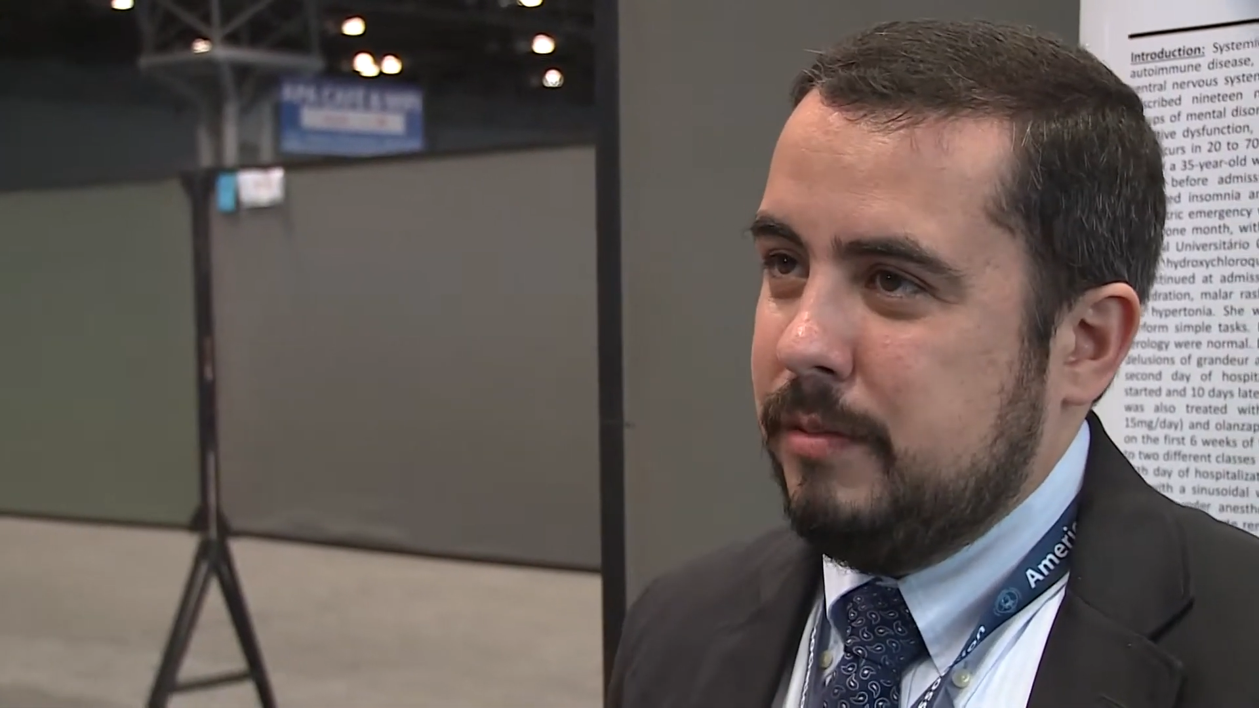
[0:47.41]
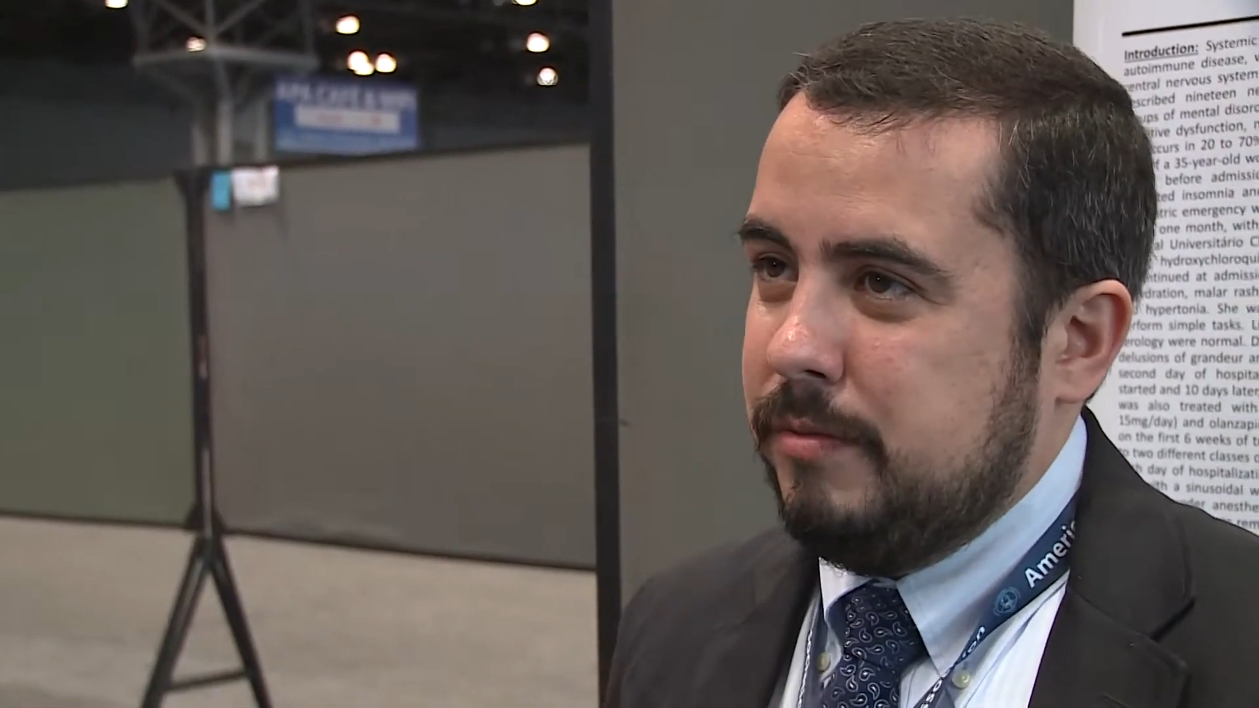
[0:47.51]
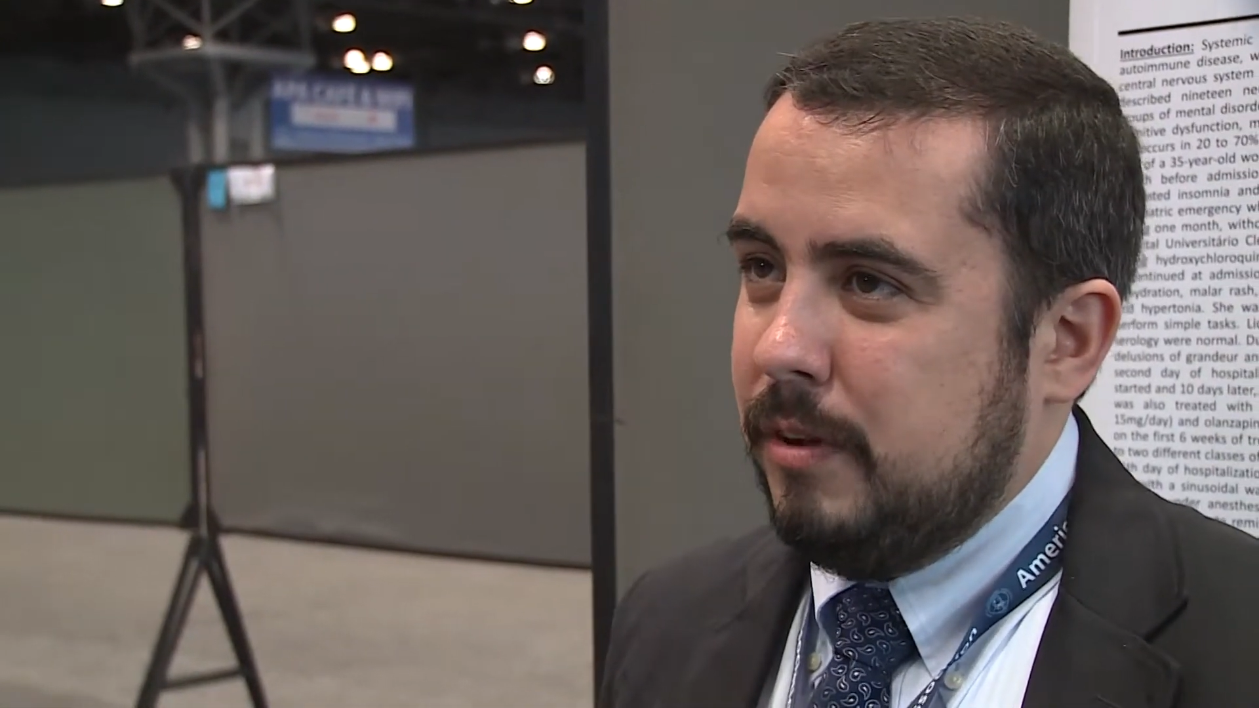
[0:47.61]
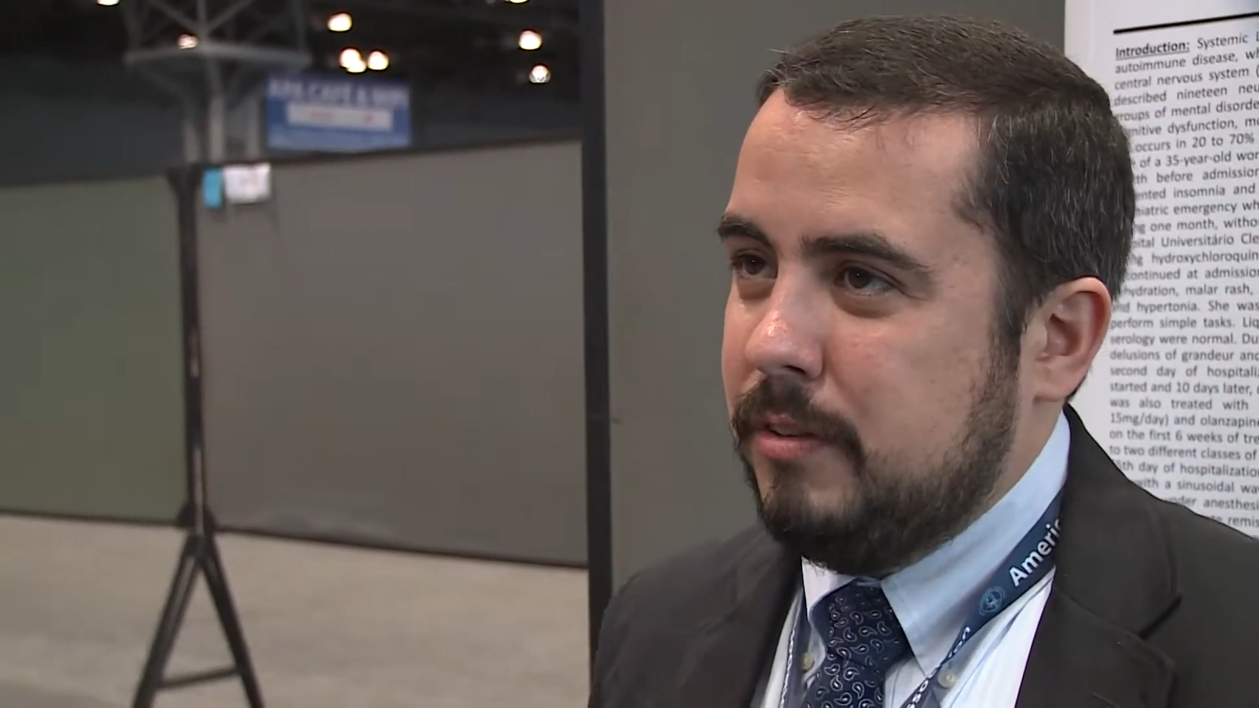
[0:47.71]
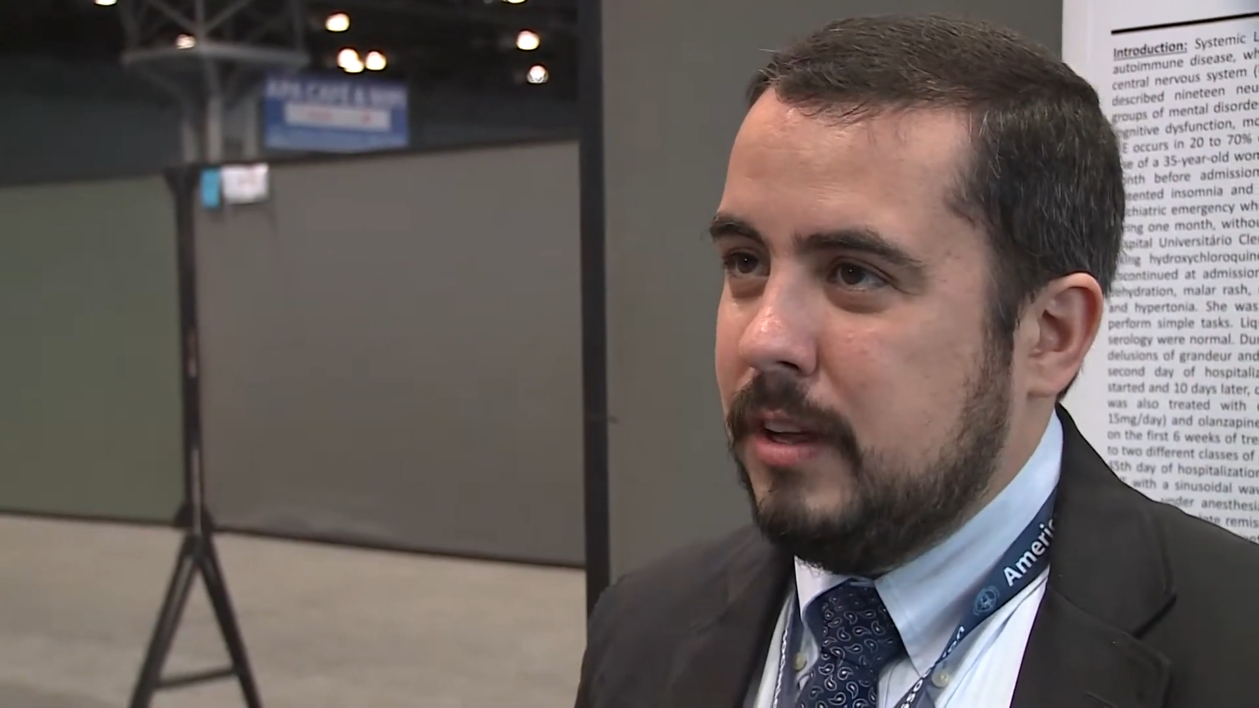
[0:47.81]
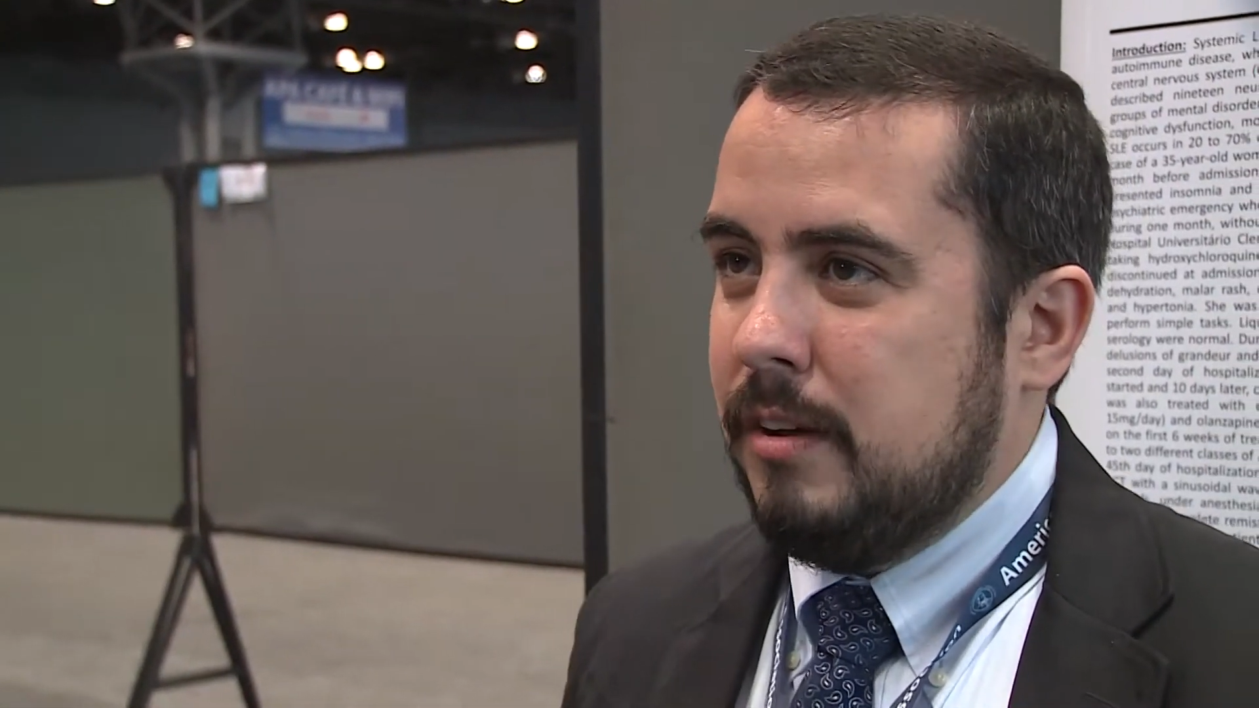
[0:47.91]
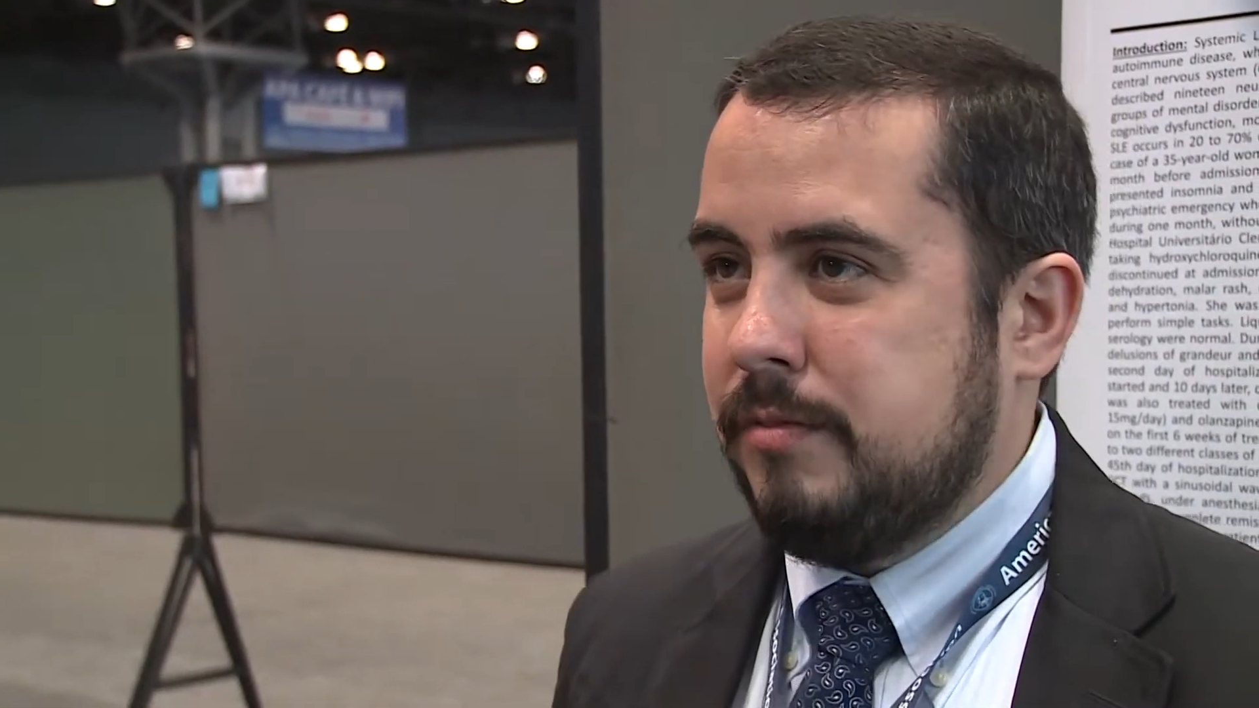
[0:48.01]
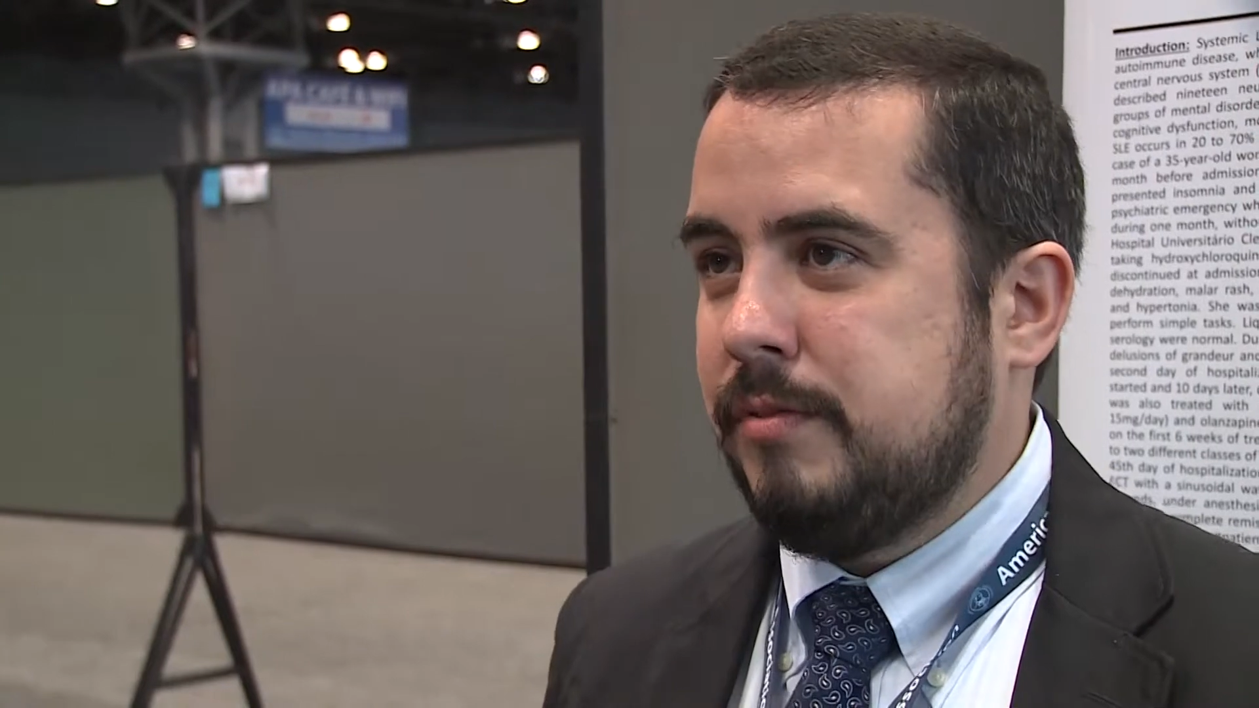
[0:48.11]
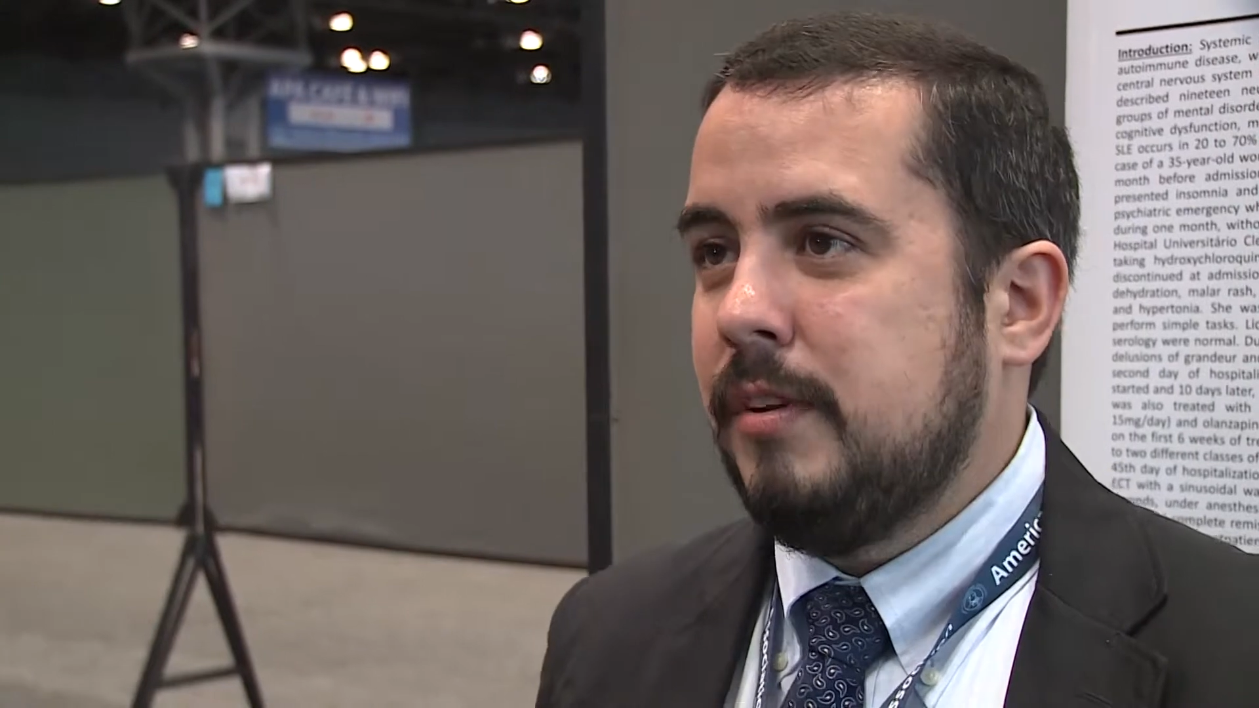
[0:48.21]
fond of